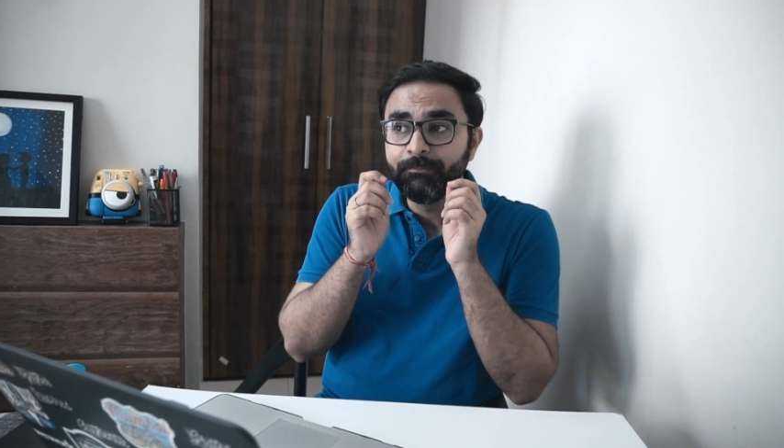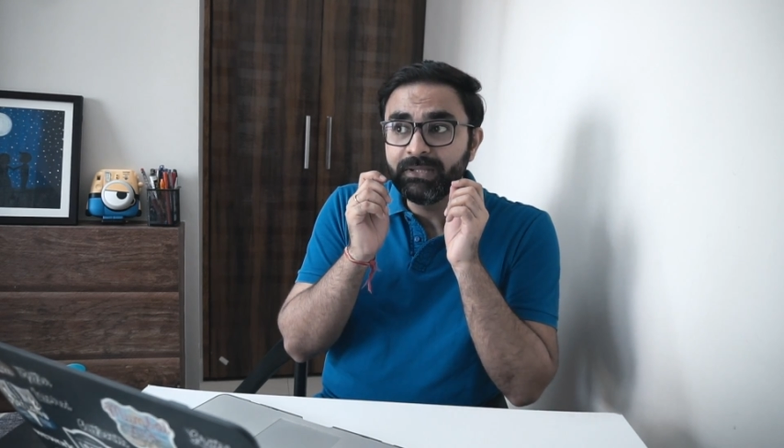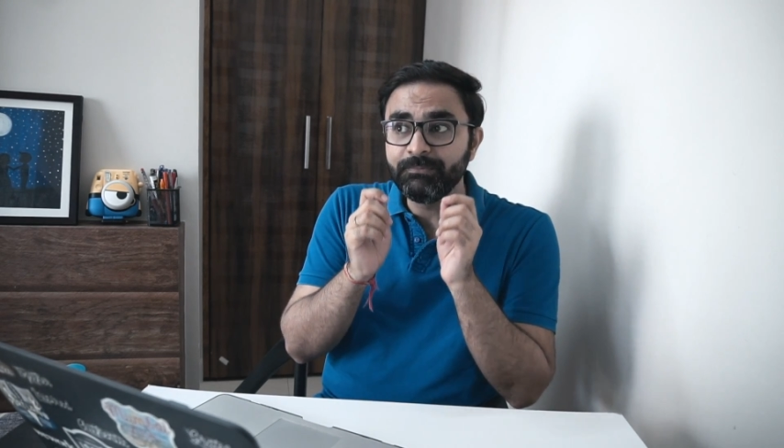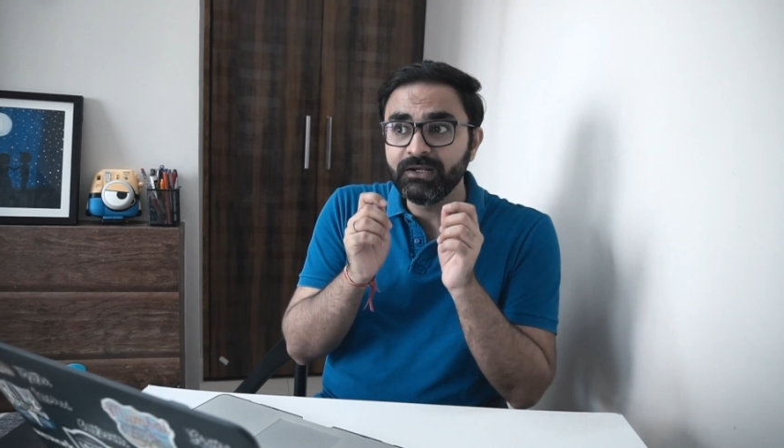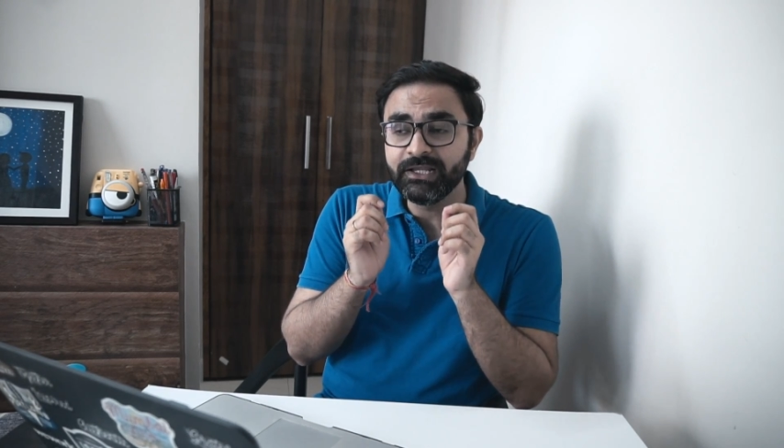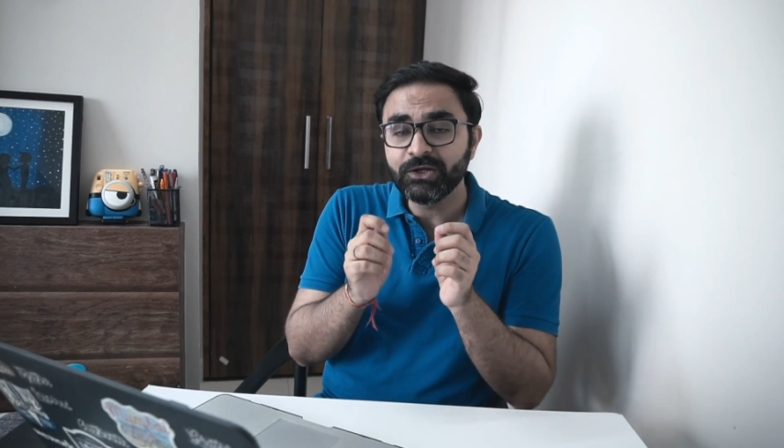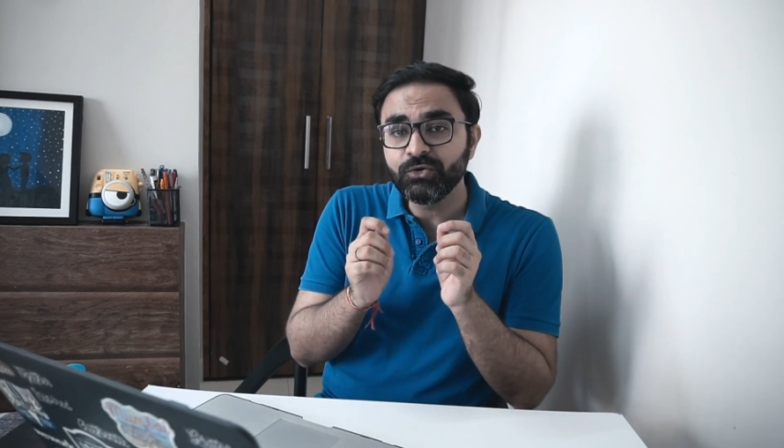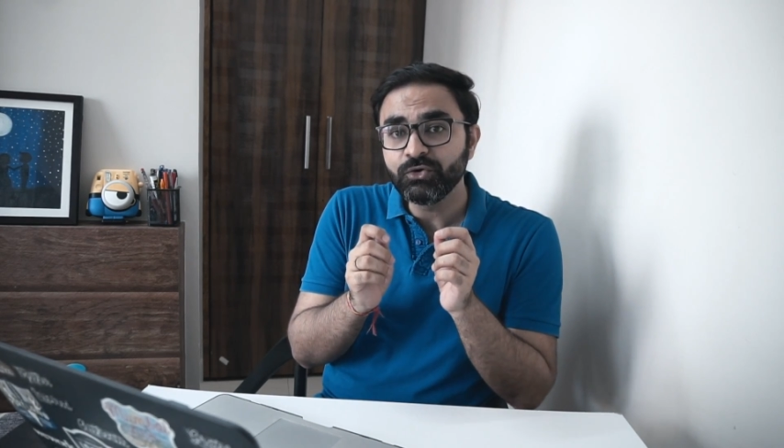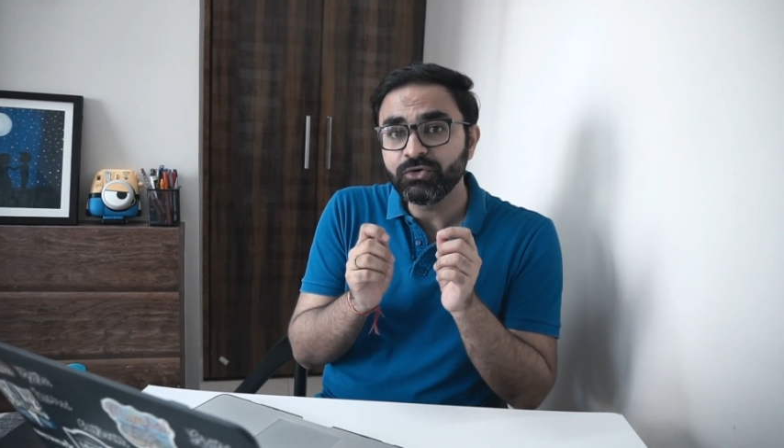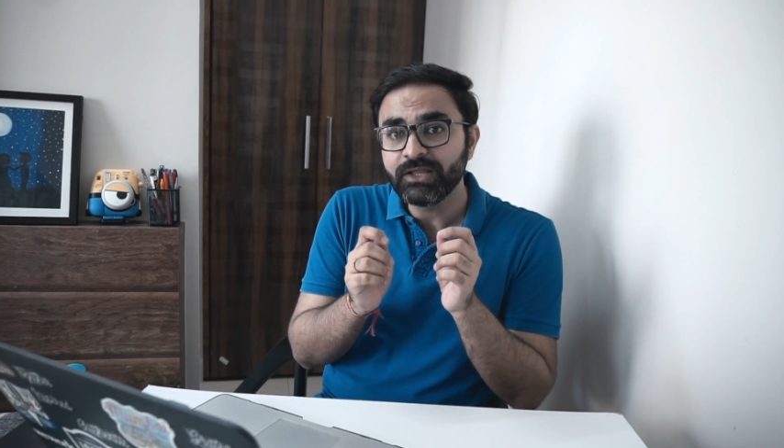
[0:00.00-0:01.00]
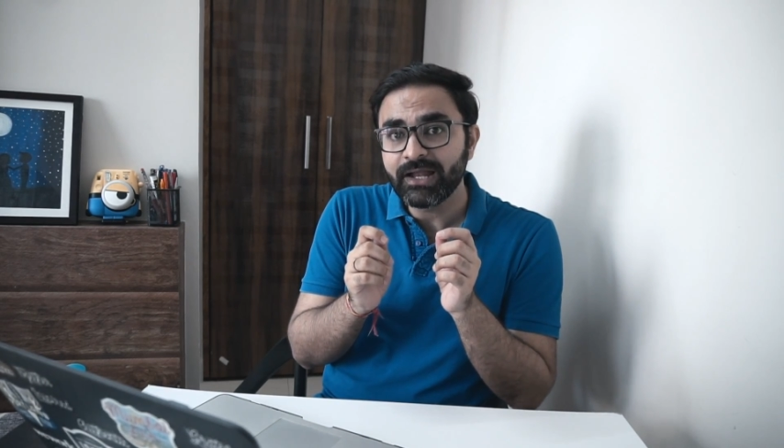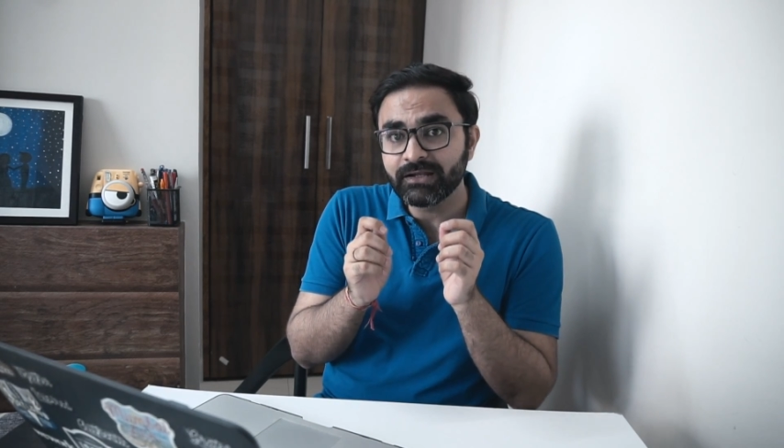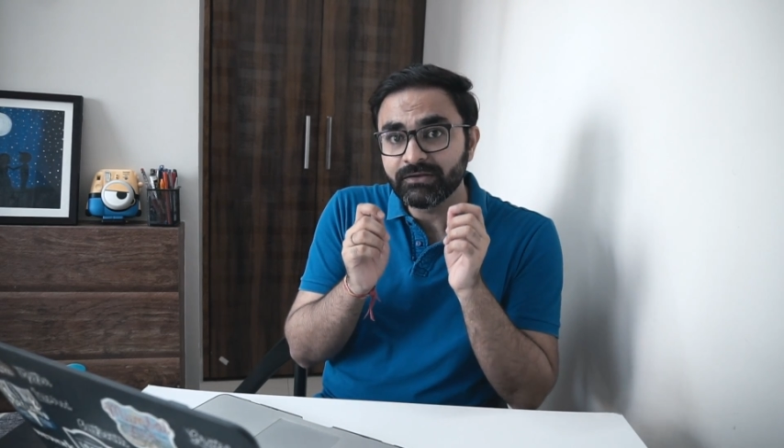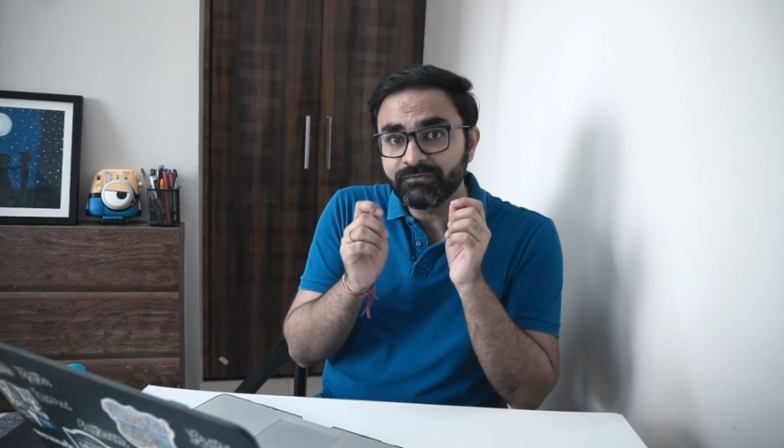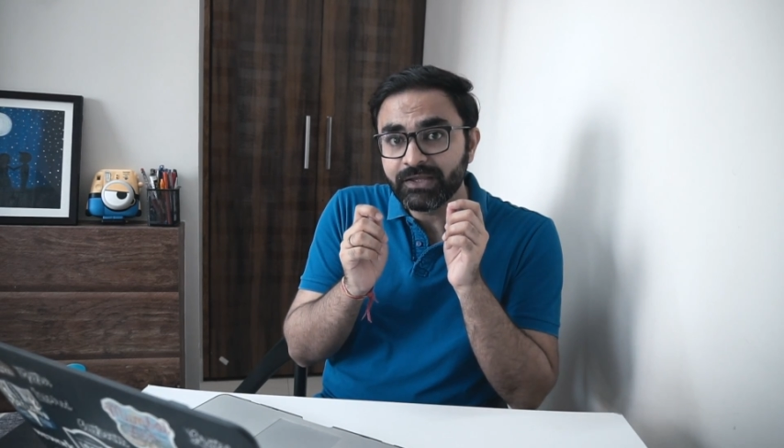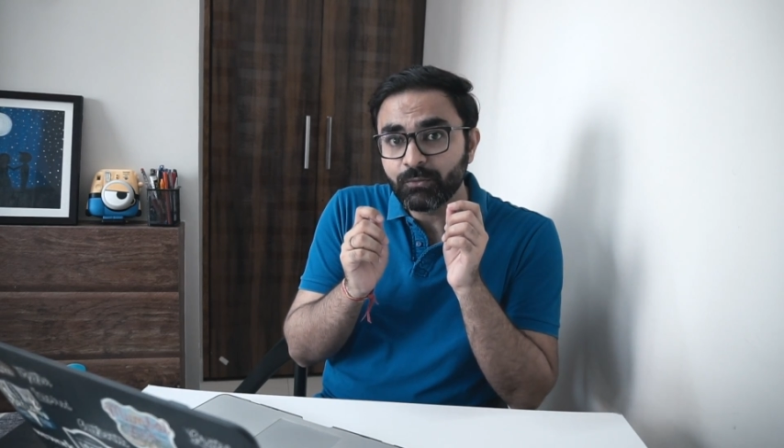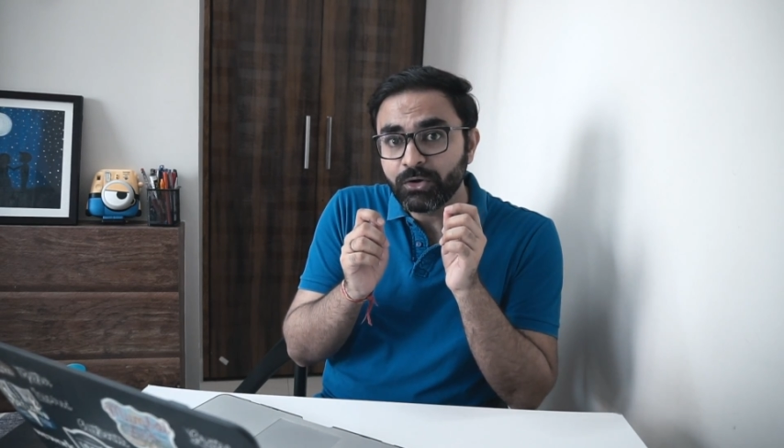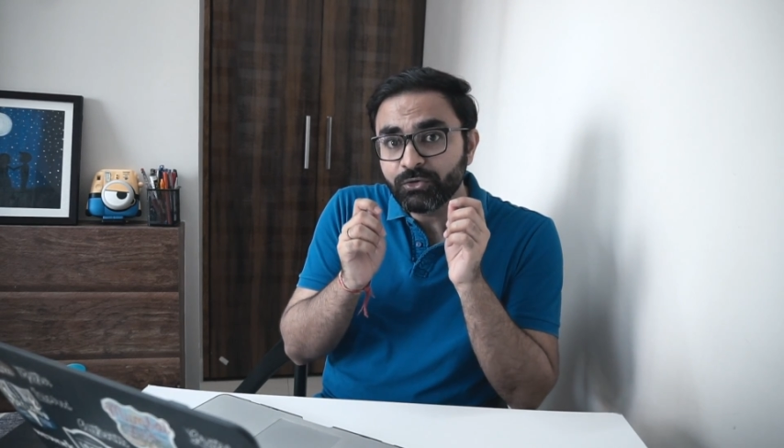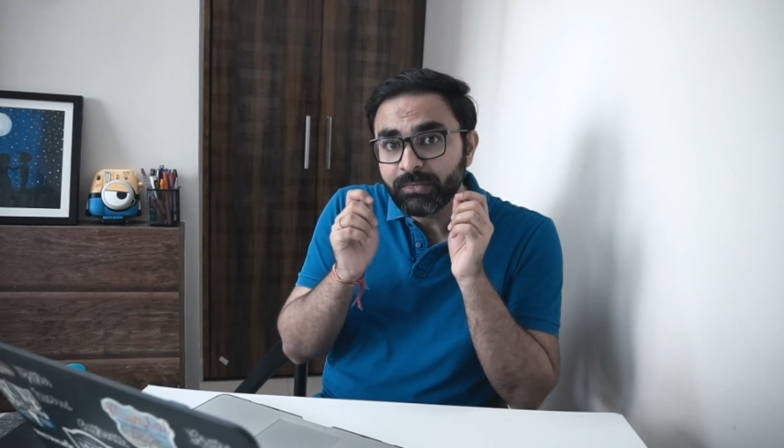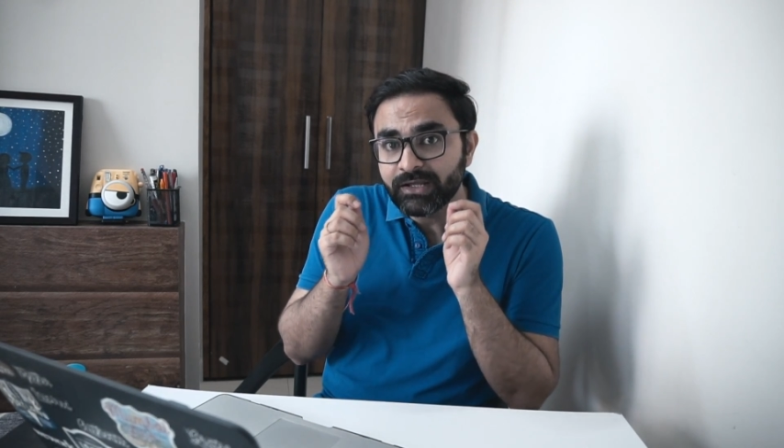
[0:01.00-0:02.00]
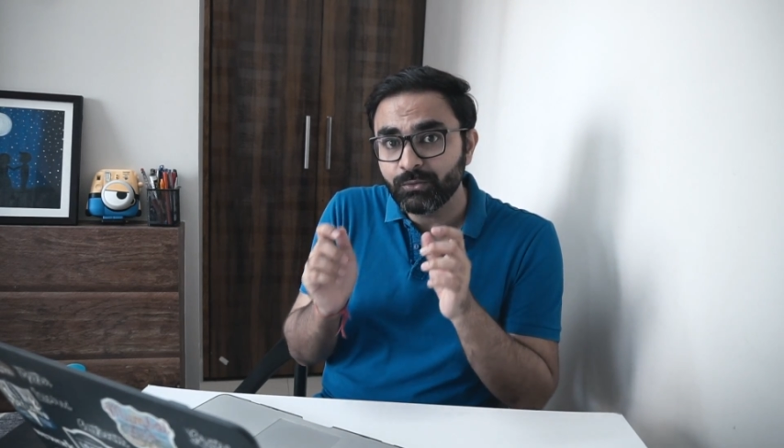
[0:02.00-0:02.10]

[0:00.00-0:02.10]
People need to know that if they want to make